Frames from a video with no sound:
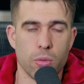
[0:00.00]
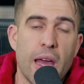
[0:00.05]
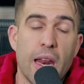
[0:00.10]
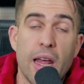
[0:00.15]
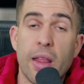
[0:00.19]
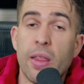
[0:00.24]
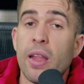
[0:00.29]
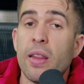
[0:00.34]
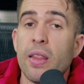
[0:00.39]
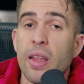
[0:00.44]

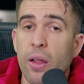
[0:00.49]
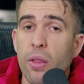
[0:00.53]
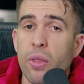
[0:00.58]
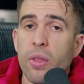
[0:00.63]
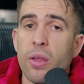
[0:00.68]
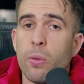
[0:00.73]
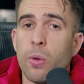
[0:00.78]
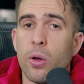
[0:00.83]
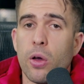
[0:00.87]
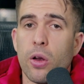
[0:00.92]
And then the other
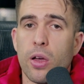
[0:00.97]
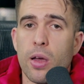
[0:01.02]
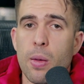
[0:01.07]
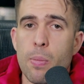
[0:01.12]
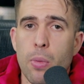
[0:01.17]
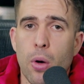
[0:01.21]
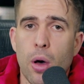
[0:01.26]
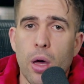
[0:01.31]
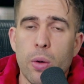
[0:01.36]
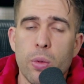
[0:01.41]
thing we've got to
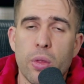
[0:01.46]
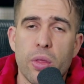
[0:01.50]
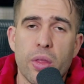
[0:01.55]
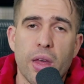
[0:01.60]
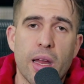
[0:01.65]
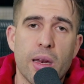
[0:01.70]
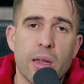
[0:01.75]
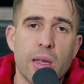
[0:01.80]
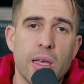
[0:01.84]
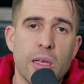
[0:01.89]
combine with
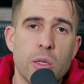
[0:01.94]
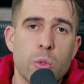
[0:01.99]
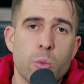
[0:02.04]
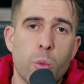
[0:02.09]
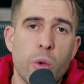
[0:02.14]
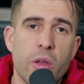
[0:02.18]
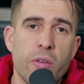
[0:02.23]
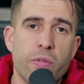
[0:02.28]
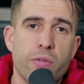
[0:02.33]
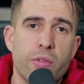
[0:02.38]
that is
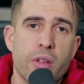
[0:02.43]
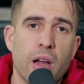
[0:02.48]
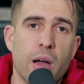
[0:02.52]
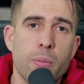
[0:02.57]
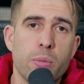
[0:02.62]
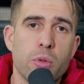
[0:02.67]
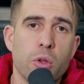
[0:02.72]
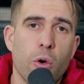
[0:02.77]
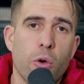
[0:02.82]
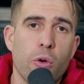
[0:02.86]
we've
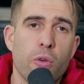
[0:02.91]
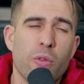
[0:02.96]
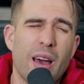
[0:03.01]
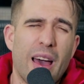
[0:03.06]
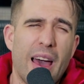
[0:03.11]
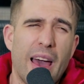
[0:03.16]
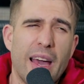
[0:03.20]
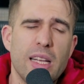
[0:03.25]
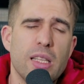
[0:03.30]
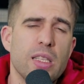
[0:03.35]
dumped
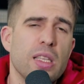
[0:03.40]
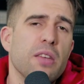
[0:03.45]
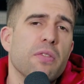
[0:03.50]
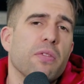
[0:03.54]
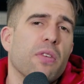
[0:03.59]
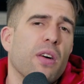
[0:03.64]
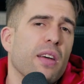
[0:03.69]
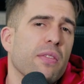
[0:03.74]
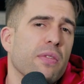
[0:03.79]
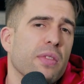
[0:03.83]
over
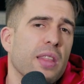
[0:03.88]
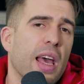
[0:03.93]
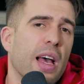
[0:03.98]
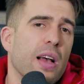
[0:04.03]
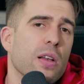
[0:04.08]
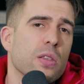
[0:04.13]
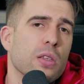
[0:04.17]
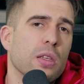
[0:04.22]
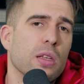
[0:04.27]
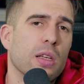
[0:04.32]

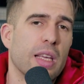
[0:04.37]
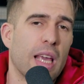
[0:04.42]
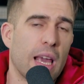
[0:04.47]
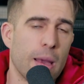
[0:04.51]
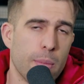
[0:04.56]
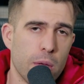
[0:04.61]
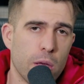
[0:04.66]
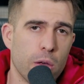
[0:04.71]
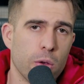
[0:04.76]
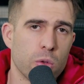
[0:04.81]
85,000
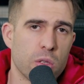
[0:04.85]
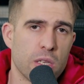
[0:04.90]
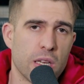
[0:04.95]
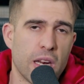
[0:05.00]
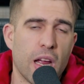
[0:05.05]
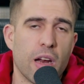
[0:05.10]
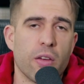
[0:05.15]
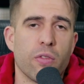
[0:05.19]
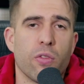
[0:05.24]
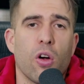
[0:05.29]
chemicals
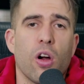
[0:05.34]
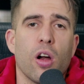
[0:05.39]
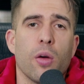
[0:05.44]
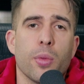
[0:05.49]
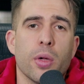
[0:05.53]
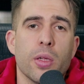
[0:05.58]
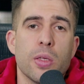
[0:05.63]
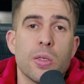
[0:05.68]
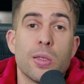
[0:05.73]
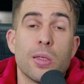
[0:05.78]
in our
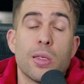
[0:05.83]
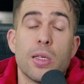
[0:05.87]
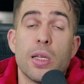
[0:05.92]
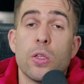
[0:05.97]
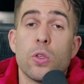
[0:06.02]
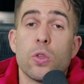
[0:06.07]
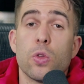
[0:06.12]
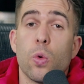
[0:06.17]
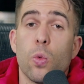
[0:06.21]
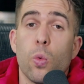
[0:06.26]
environment
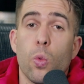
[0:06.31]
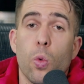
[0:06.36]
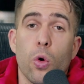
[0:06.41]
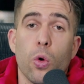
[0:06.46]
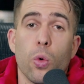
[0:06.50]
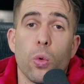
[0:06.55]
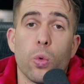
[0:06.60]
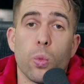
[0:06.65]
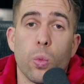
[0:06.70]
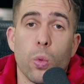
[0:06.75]
since
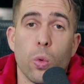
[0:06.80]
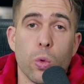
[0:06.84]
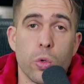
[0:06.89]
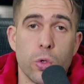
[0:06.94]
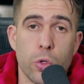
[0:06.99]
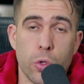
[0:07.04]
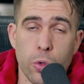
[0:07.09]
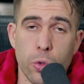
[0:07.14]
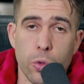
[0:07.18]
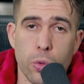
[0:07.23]
World War
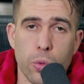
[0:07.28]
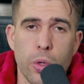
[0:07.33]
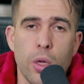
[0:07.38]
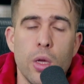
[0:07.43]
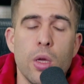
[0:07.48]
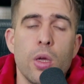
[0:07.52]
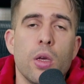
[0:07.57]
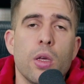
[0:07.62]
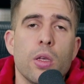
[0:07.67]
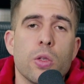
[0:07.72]
II.
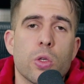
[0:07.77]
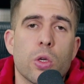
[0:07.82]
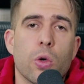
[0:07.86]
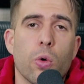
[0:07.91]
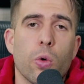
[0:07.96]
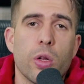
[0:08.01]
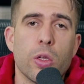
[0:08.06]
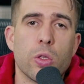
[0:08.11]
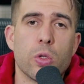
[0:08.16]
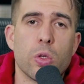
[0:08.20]
So
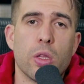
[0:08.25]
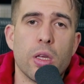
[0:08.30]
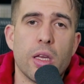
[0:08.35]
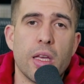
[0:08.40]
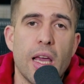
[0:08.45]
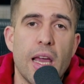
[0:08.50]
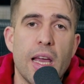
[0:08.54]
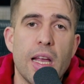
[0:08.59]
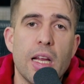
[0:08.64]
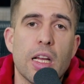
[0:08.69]
according to
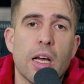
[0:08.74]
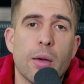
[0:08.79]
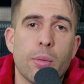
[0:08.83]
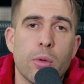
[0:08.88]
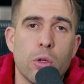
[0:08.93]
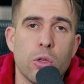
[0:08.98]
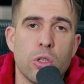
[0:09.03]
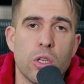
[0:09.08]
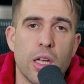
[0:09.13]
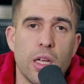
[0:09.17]
the
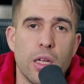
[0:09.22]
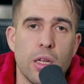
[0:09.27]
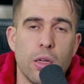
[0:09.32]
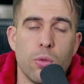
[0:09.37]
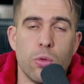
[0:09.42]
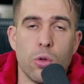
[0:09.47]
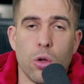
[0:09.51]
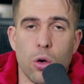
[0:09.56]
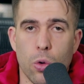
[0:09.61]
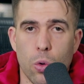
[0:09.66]

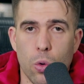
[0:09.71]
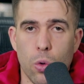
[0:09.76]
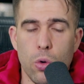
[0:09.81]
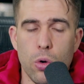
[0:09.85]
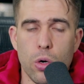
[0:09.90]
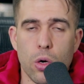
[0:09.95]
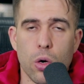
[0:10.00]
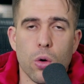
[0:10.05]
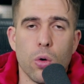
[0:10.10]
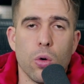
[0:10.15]

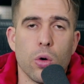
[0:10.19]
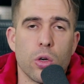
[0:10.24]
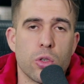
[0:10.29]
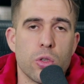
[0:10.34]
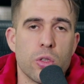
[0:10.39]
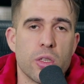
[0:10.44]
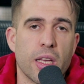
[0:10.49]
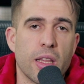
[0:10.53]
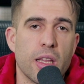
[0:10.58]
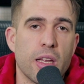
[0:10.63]
EWG.org, or I
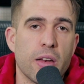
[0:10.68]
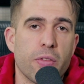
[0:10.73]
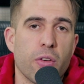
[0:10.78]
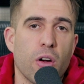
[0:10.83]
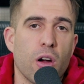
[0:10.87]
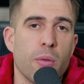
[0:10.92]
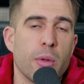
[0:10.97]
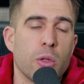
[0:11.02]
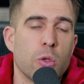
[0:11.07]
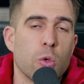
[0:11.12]
should say the
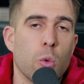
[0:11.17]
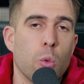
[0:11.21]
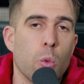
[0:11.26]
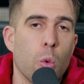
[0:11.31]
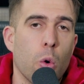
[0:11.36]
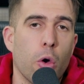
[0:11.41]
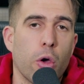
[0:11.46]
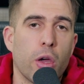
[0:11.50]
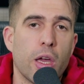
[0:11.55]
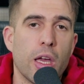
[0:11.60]
Environmental
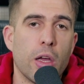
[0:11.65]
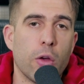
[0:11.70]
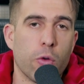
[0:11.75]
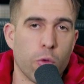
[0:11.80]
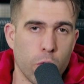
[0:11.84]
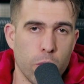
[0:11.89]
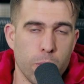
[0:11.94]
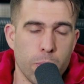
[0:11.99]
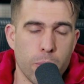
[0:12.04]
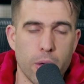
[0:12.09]
Working
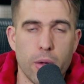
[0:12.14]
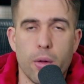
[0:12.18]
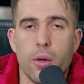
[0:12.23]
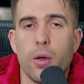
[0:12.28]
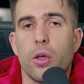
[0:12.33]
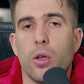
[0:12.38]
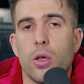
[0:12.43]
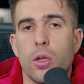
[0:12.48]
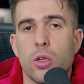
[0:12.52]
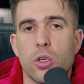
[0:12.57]
Group,
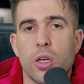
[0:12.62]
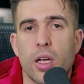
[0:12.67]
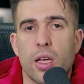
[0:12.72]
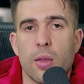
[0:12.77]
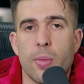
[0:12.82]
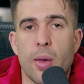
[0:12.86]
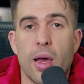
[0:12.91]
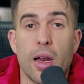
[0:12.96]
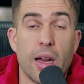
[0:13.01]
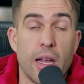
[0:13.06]
you can check
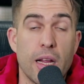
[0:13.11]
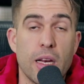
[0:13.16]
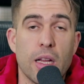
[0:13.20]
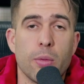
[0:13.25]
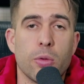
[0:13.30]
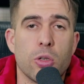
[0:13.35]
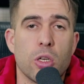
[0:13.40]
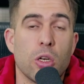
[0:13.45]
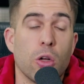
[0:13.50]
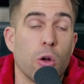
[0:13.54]
them out at
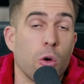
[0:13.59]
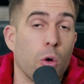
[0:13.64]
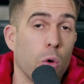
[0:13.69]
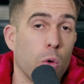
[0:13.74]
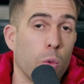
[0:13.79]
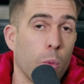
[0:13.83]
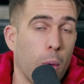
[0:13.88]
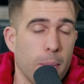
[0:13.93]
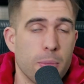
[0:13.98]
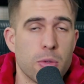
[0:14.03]

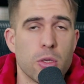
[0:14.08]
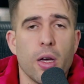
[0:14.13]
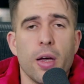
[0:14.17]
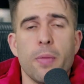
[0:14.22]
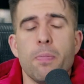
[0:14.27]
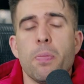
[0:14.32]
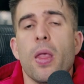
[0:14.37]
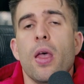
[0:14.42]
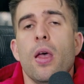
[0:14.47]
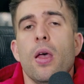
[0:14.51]
EWG.org
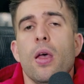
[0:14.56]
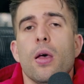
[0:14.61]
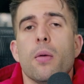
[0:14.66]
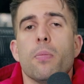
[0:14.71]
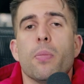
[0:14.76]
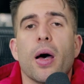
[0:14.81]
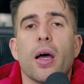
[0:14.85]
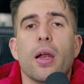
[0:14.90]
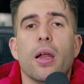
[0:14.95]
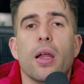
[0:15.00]
website,
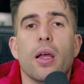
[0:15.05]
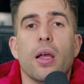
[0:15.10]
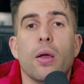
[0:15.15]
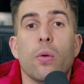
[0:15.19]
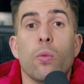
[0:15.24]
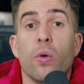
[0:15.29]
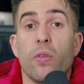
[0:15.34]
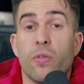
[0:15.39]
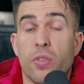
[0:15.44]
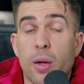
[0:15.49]
but
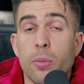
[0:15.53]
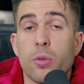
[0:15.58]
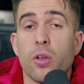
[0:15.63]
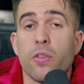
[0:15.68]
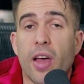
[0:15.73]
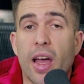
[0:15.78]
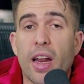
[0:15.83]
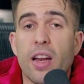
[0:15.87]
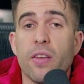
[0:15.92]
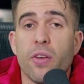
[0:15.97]
we've dumped
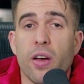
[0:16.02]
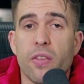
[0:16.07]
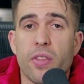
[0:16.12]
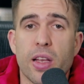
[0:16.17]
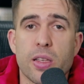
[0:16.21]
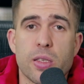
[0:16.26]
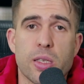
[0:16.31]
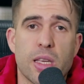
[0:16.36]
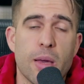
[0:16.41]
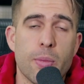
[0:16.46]
over
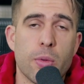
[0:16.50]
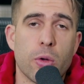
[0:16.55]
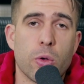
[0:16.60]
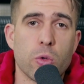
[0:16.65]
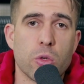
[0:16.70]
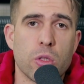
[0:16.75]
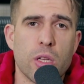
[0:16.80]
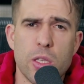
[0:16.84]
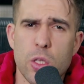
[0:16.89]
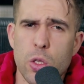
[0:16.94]
85,000
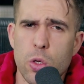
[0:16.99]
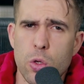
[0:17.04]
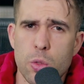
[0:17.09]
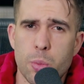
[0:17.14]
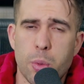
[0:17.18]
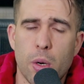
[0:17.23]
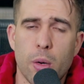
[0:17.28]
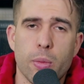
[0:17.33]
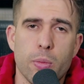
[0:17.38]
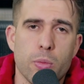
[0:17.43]
chemicals. So that's a
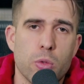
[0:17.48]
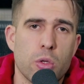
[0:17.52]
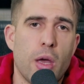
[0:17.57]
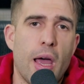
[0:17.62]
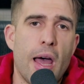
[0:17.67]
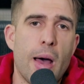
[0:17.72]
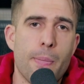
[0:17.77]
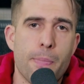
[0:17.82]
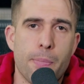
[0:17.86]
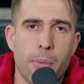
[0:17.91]
huge problem. So
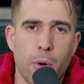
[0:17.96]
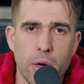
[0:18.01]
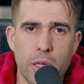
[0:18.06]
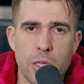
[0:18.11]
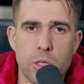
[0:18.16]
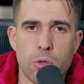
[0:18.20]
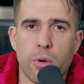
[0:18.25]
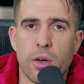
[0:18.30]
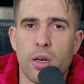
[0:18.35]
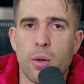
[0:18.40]
our
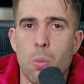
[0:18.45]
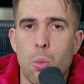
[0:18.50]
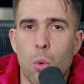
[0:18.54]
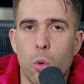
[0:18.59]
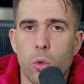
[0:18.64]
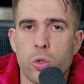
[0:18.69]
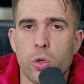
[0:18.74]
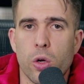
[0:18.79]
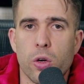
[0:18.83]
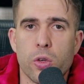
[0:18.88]
bodies are under
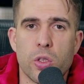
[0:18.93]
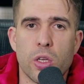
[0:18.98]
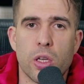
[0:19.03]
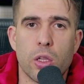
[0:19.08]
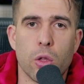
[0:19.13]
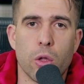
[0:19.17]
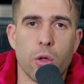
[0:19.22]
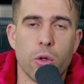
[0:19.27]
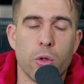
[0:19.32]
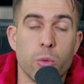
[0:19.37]
more
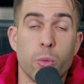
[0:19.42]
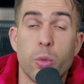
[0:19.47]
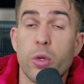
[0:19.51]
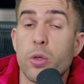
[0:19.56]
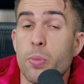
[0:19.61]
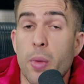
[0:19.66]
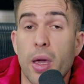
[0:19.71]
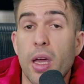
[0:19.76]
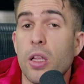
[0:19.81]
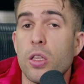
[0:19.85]
toxic load,
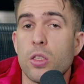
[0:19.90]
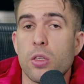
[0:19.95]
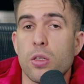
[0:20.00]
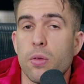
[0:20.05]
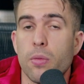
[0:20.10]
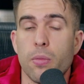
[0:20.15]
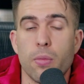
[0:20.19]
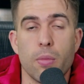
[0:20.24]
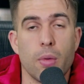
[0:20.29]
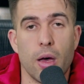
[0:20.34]
which means
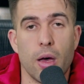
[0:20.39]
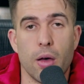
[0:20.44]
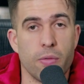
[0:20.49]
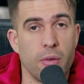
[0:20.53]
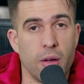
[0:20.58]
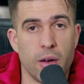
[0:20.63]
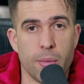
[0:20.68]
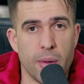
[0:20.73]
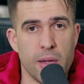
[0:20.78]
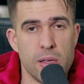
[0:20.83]

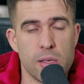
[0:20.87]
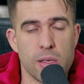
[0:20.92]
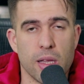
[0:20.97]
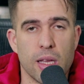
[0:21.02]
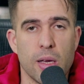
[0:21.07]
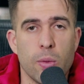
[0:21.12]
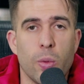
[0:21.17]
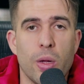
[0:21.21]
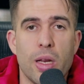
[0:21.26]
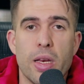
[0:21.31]

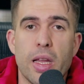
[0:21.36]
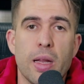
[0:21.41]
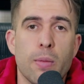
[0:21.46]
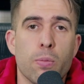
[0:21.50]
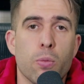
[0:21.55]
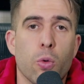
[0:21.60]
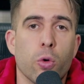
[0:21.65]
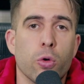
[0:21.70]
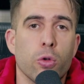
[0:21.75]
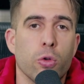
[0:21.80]
fundamentally we need
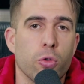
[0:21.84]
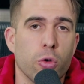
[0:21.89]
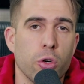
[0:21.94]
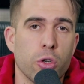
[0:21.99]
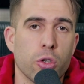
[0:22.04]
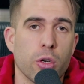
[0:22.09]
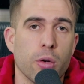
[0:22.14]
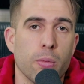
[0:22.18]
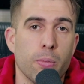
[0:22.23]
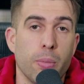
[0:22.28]
more
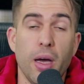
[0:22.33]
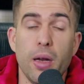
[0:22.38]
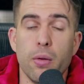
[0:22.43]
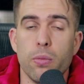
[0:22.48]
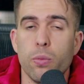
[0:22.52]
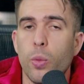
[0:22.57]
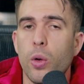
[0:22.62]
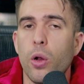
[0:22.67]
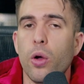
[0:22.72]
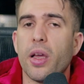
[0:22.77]
nutrition.
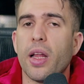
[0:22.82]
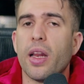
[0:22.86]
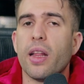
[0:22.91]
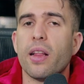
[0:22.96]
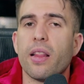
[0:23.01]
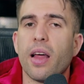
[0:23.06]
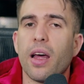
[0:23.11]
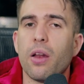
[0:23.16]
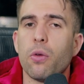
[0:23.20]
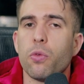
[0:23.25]
But we're not
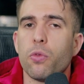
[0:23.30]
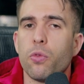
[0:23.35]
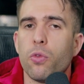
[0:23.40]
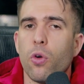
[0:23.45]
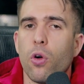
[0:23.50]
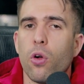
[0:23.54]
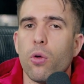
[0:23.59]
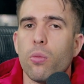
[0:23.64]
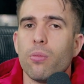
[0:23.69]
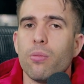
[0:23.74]
getting that
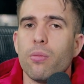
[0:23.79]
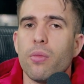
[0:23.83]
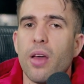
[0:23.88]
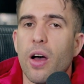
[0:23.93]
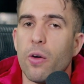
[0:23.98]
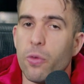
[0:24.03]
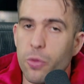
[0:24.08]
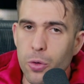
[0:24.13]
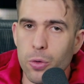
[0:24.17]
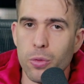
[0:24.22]
from
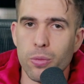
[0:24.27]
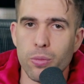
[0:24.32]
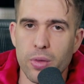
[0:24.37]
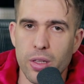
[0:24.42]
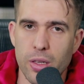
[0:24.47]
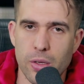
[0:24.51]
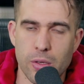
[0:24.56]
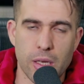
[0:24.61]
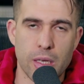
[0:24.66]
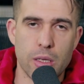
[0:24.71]
our food,
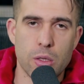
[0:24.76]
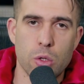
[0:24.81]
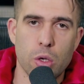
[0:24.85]
you see.